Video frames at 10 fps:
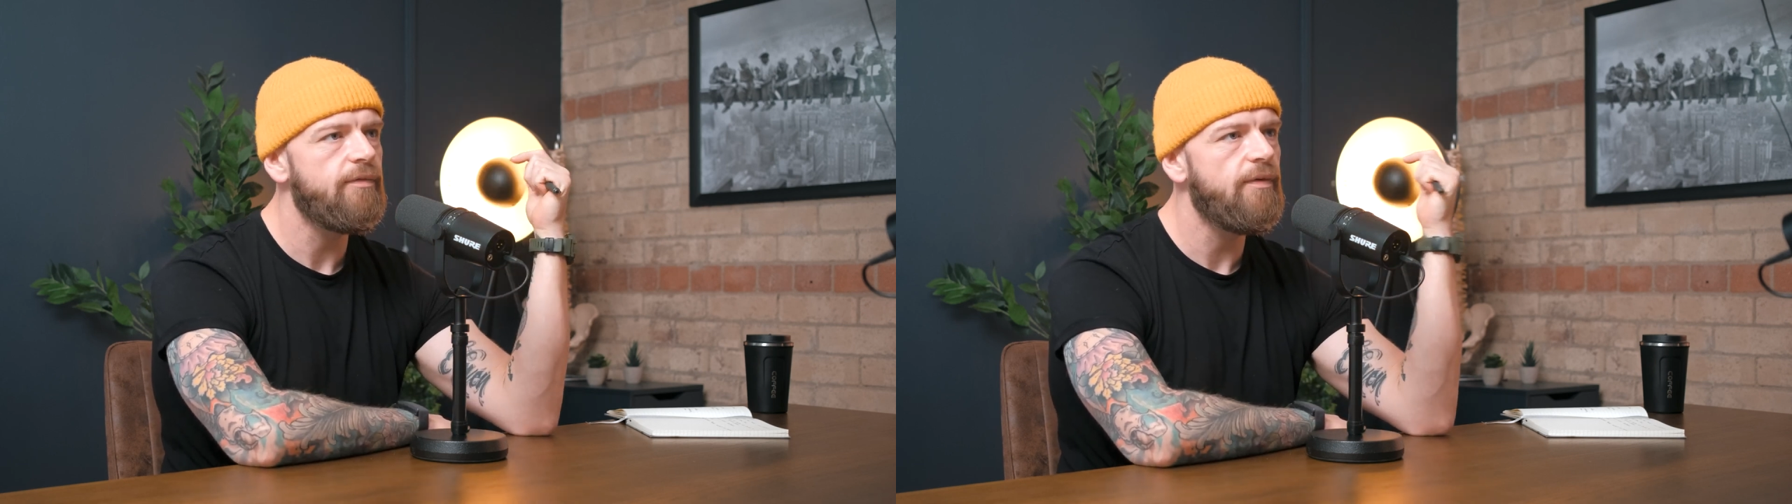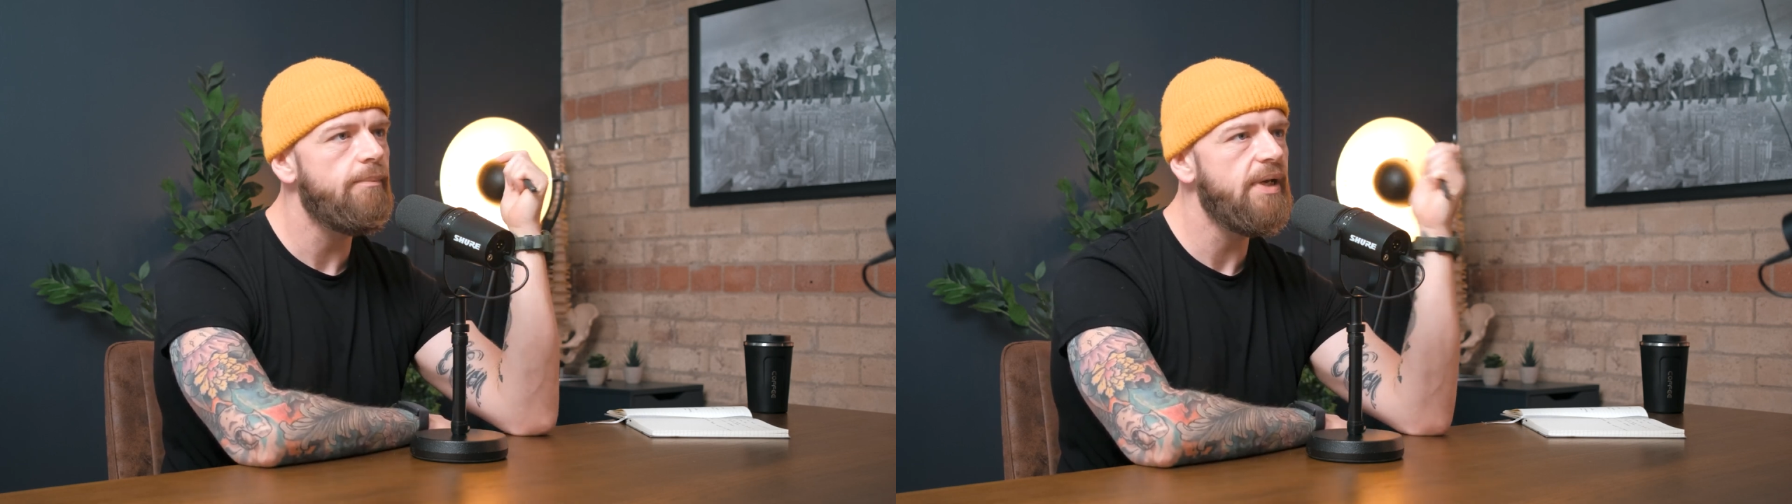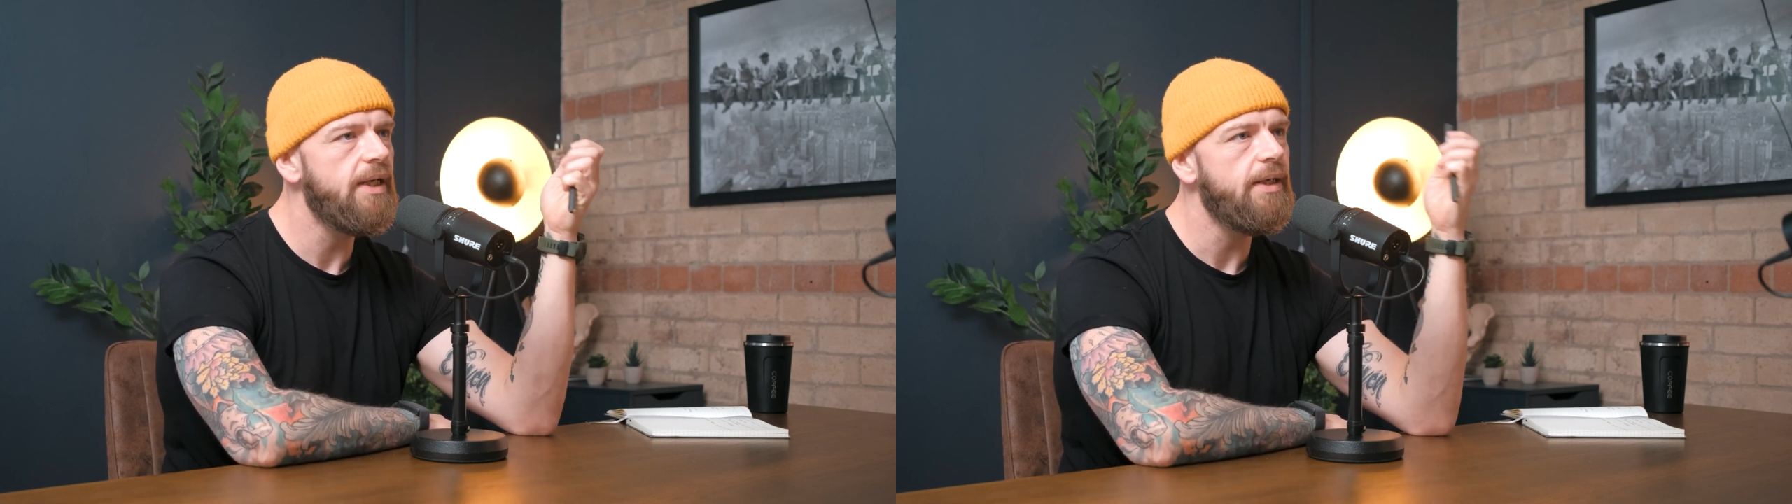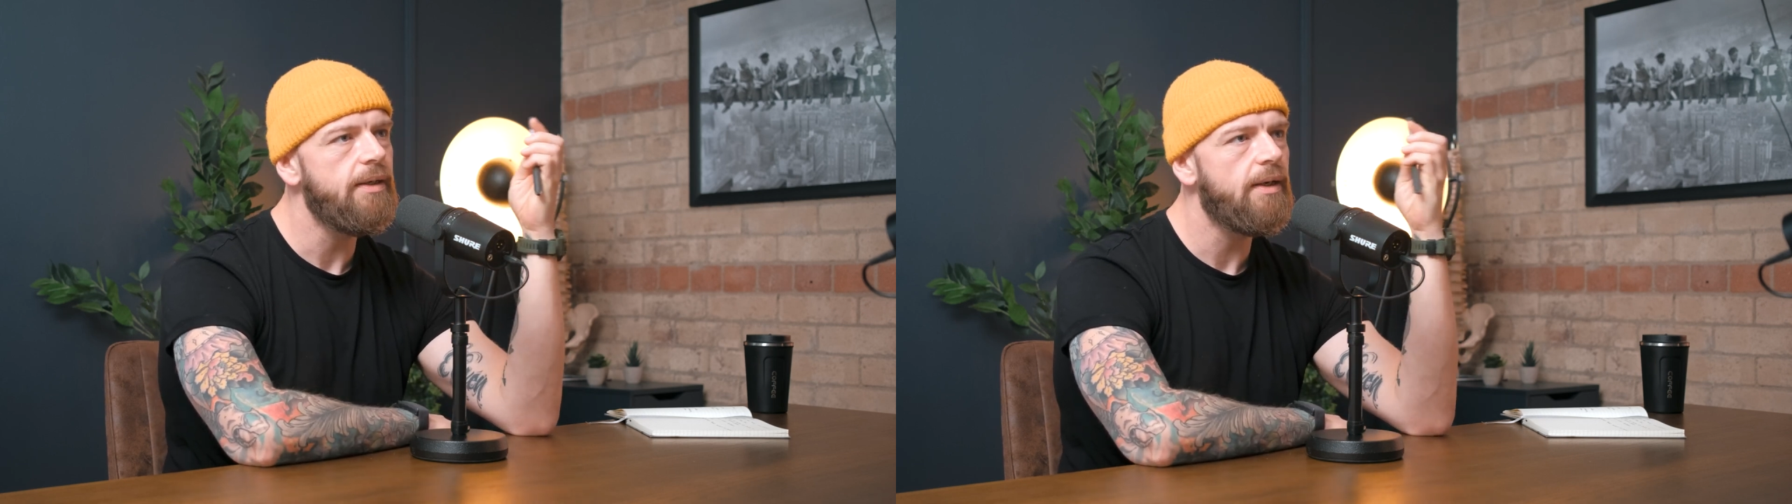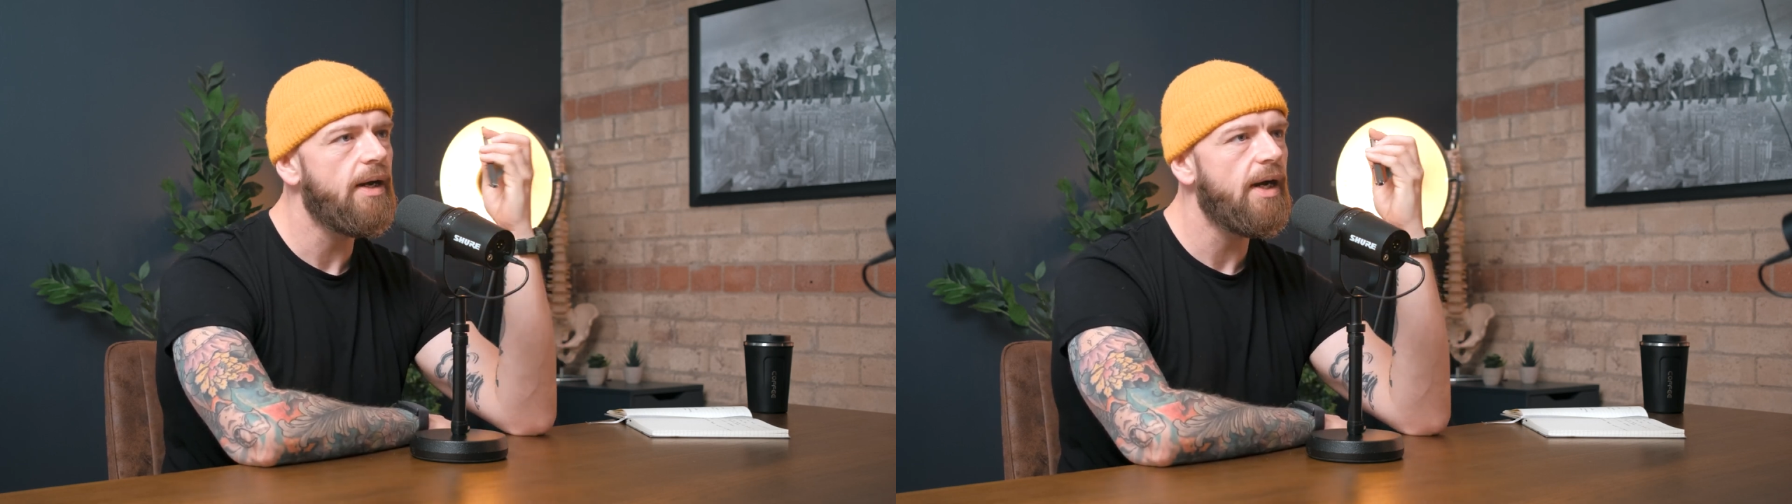For
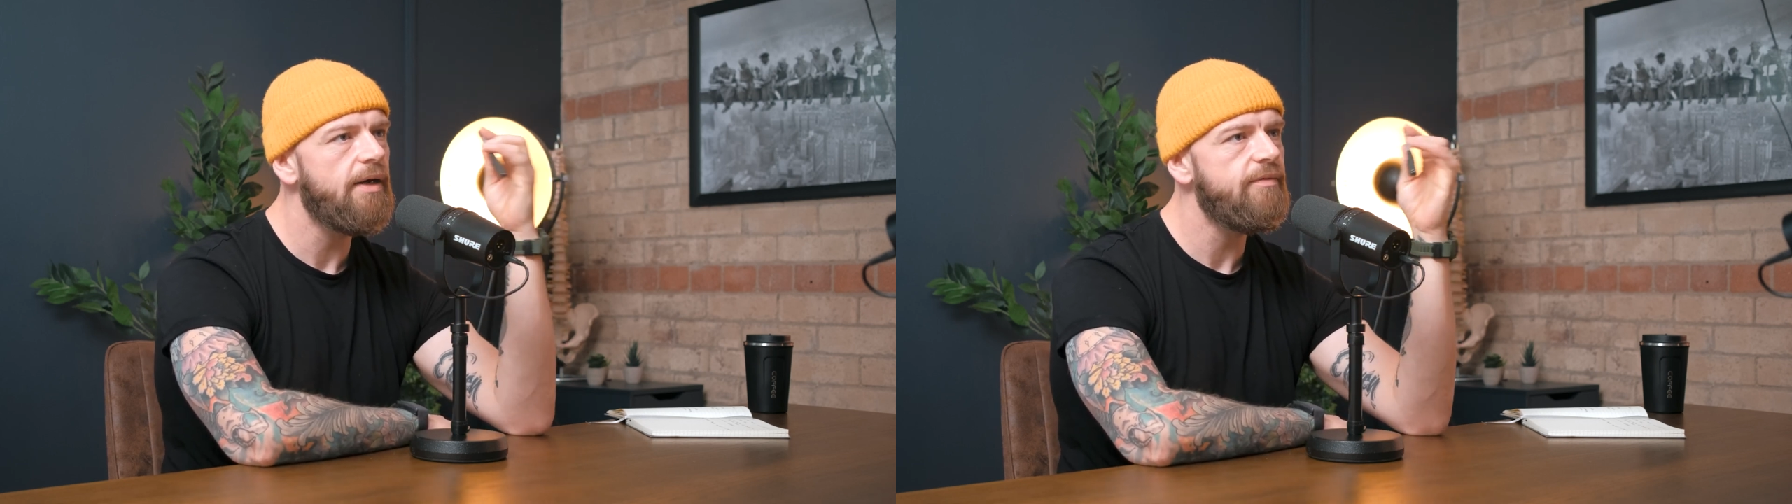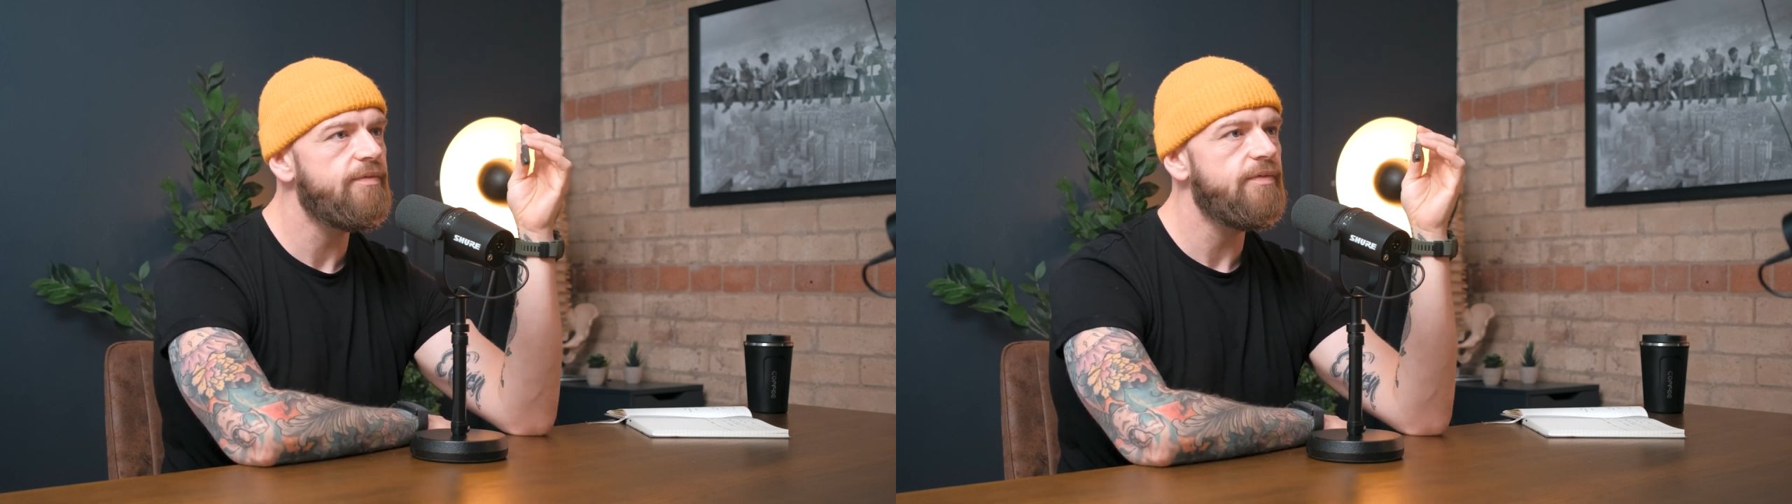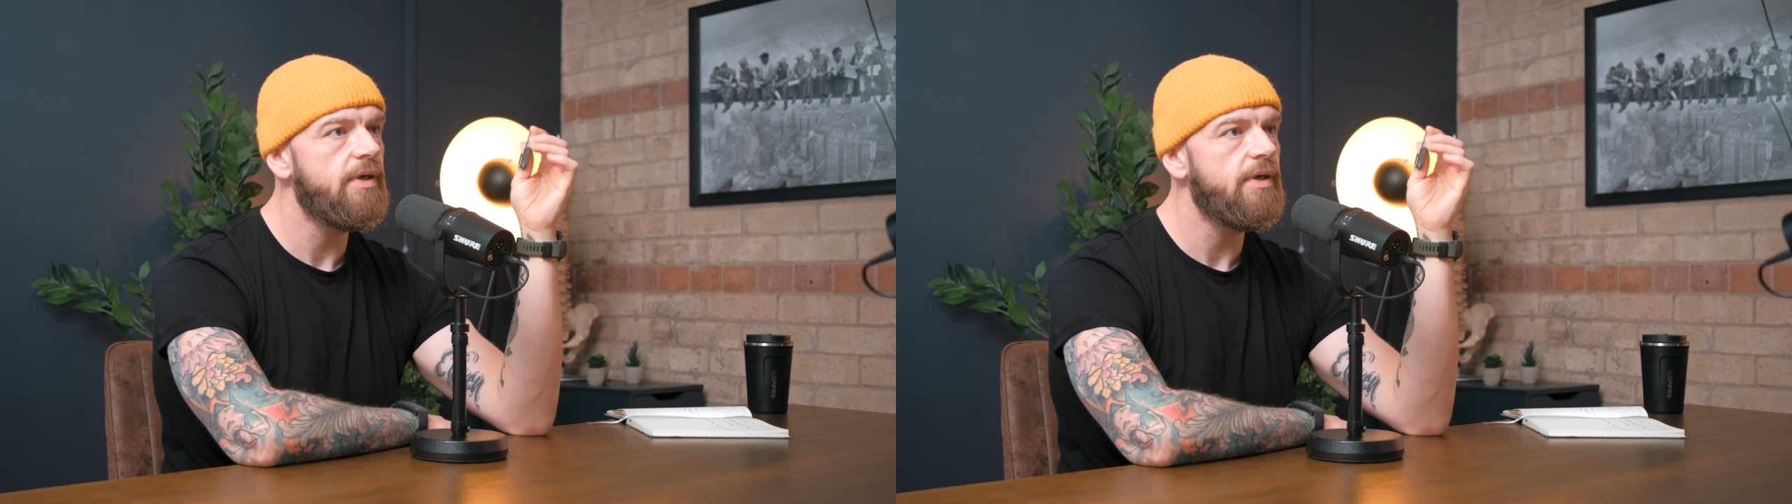me, I've